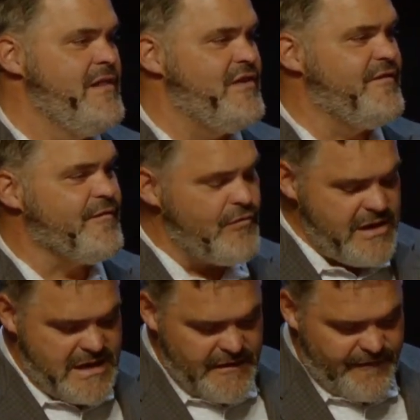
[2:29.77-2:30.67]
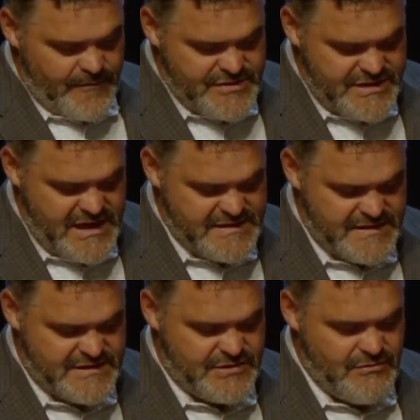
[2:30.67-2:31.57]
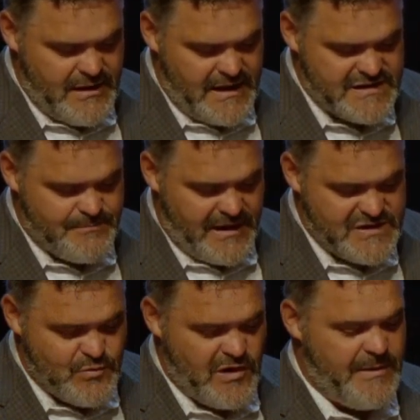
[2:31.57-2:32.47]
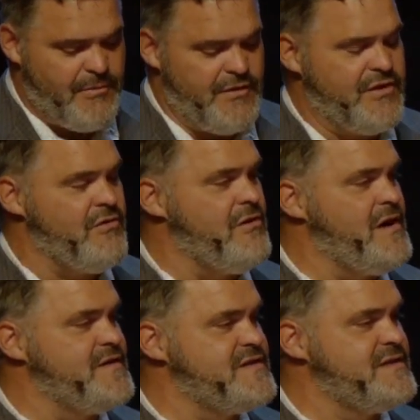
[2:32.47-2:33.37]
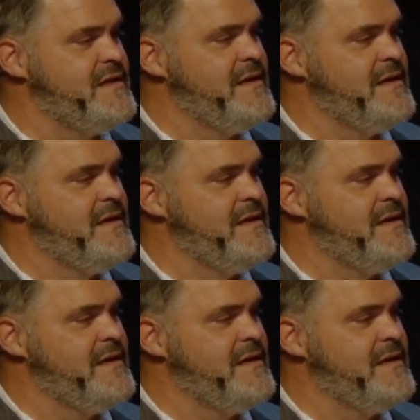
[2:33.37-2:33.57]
the free gift from Jesus to us by his work upon the cross.